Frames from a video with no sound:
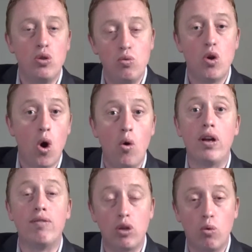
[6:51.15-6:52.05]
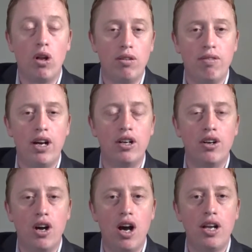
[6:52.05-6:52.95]
know if you qualify or
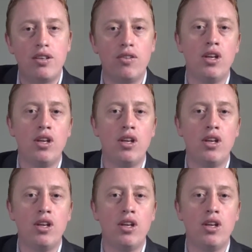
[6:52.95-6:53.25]
not.